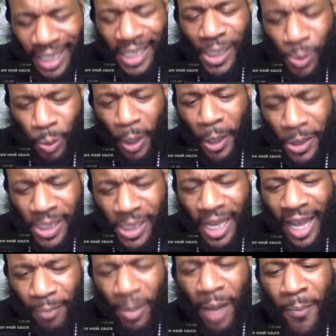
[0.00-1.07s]
words out
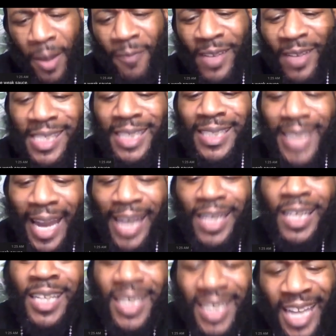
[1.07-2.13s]
of my mouth. I said,
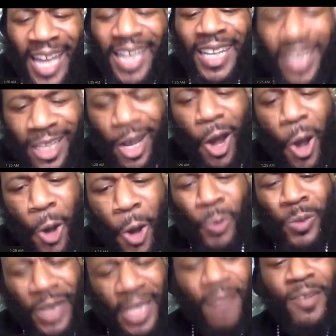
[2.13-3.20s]
Dana, let it go.
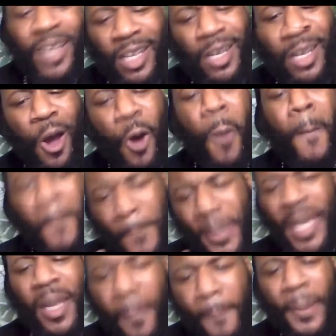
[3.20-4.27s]
Leave it alone. Be
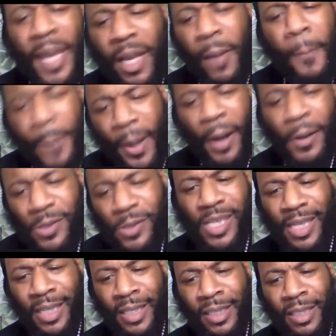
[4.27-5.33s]
the bigger
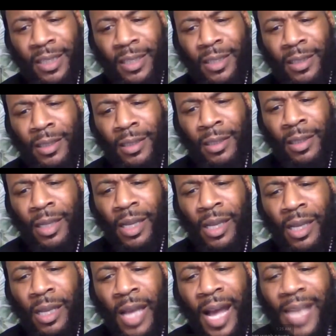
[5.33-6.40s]
person.
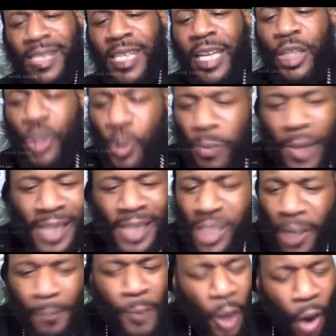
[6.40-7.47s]
I said, you messed
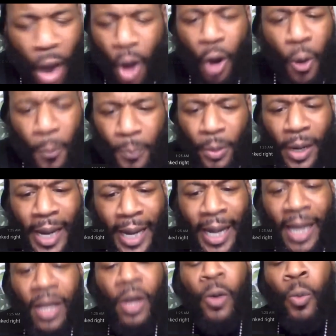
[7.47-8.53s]
up your own brand.
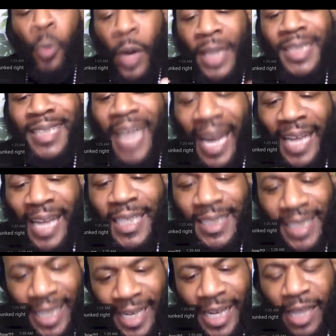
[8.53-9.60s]
What Dana
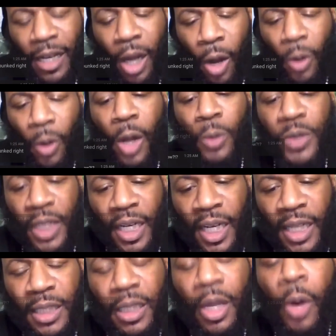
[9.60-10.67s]
did, hold on,
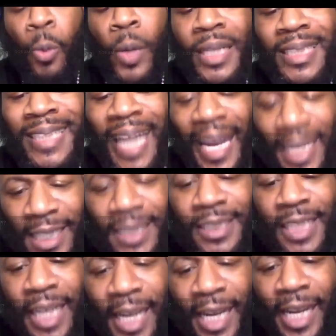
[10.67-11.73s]
Doug. What Dana
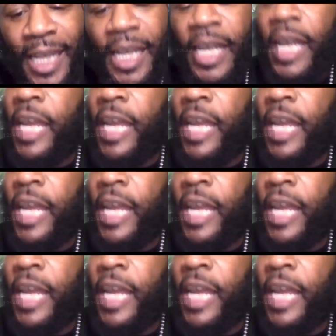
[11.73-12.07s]
did, he